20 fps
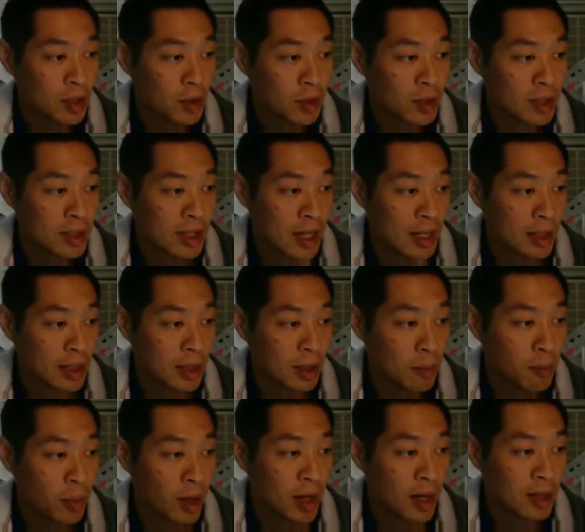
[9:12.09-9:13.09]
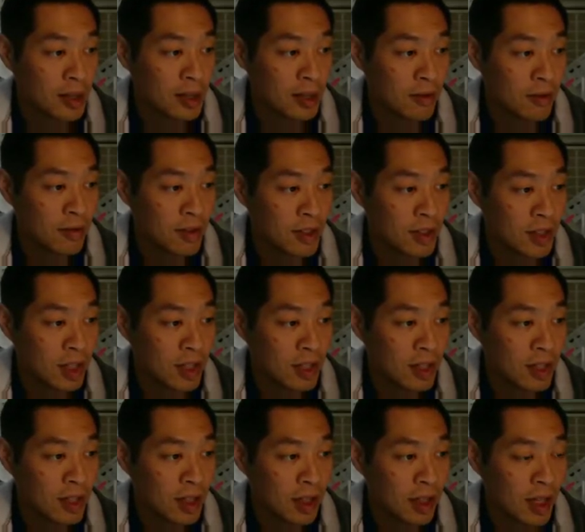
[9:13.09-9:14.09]
Notice that the positive is
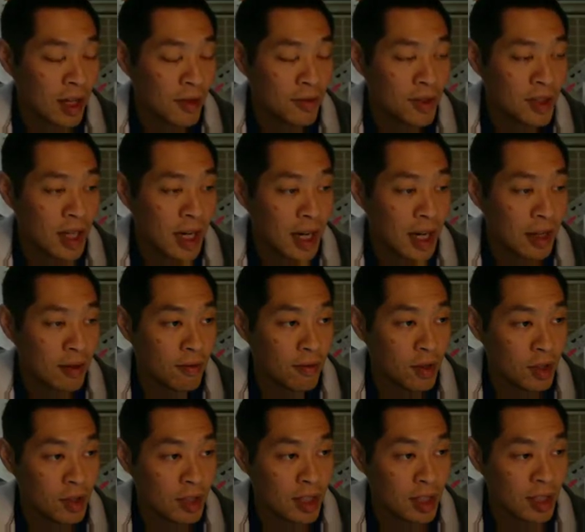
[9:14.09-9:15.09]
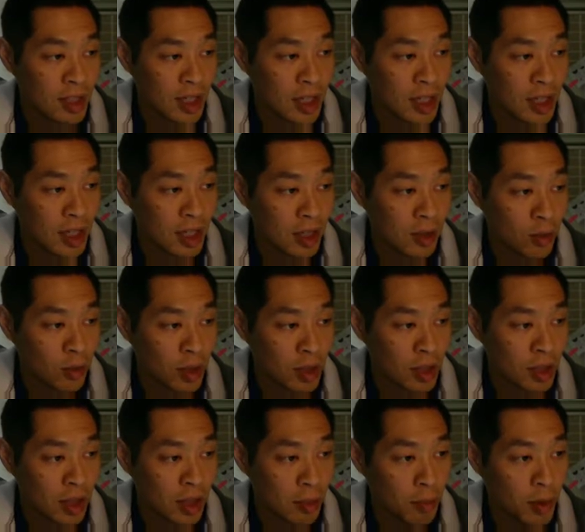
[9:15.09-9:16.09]
on the left side versus here
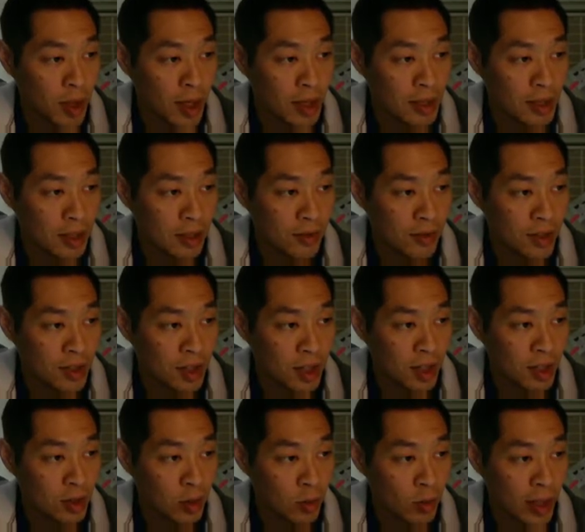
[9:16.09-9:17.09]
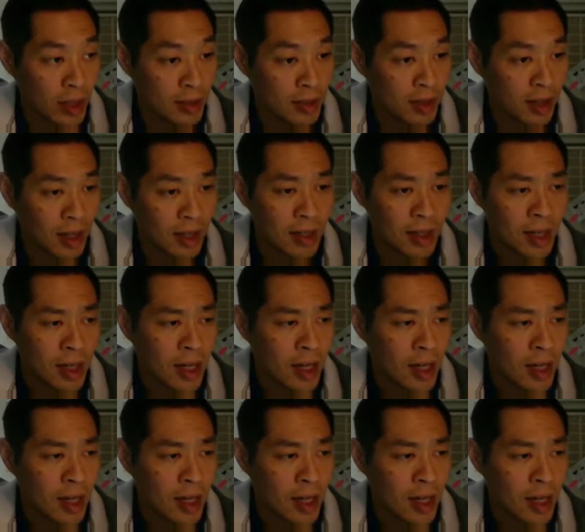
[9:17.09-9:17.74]
where the positive is on the right side.